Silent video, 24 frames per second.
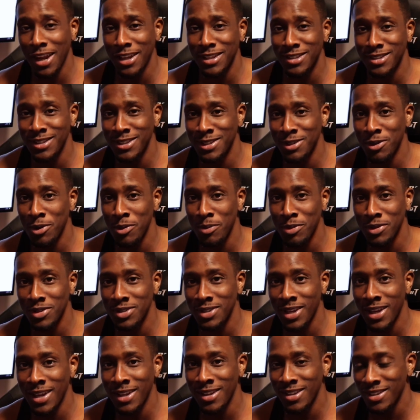that I see
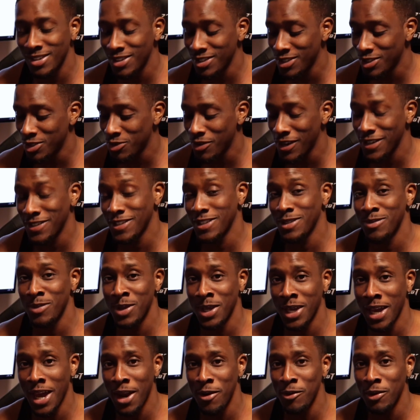0% stresses
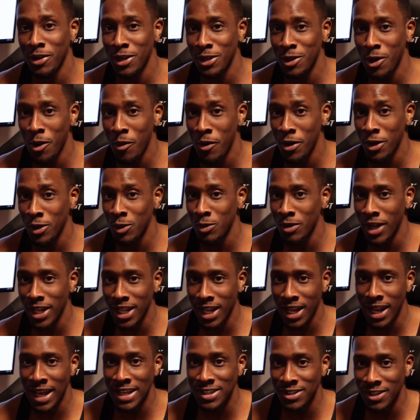me. I really don't want to do
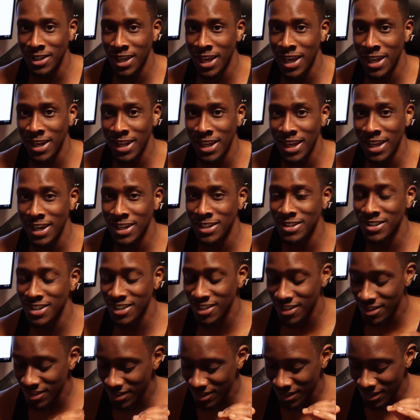that class again. It is
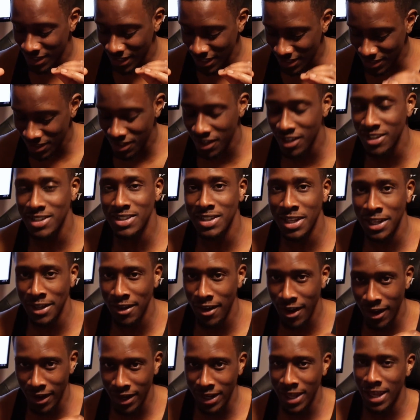the
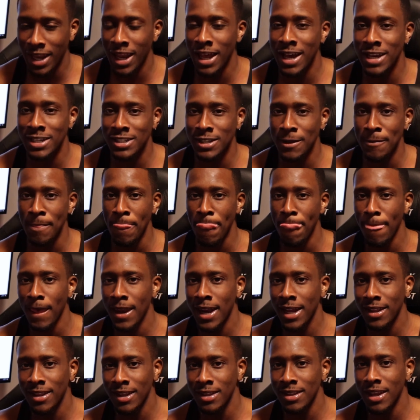disgusting, ugly class,
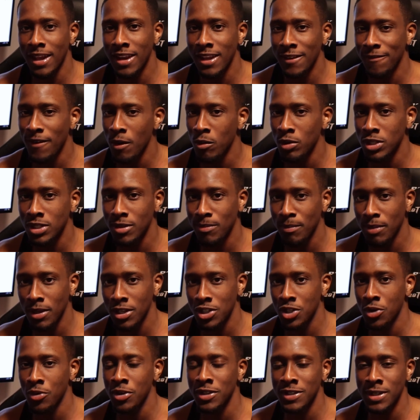and I think that if it was
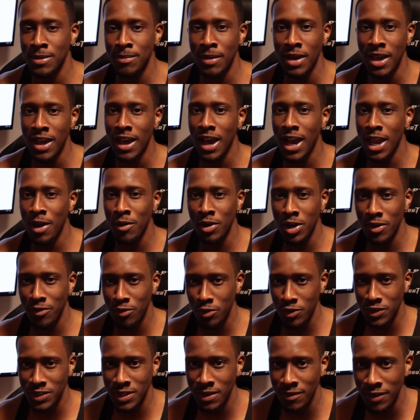plagiarism I would
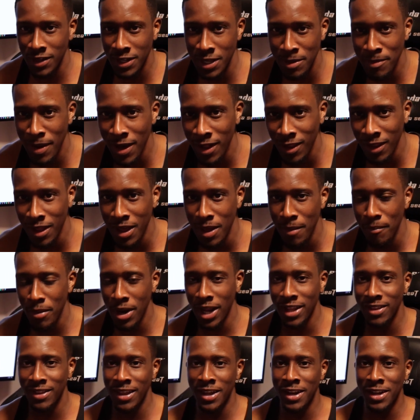have received an email,
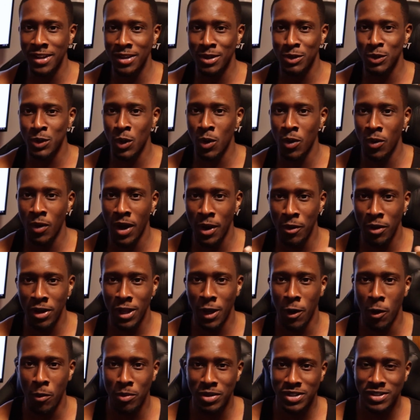but I didn't, so I
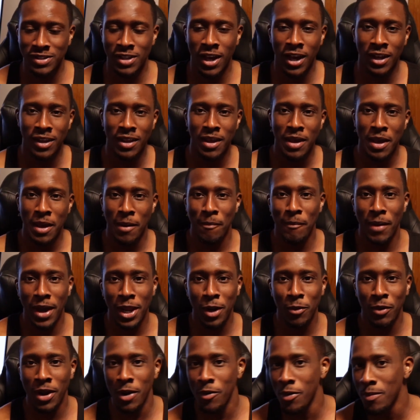really hope it's not.
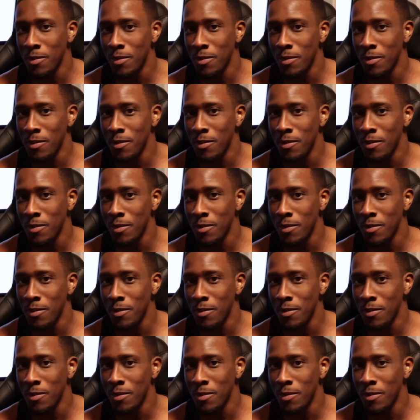By the way,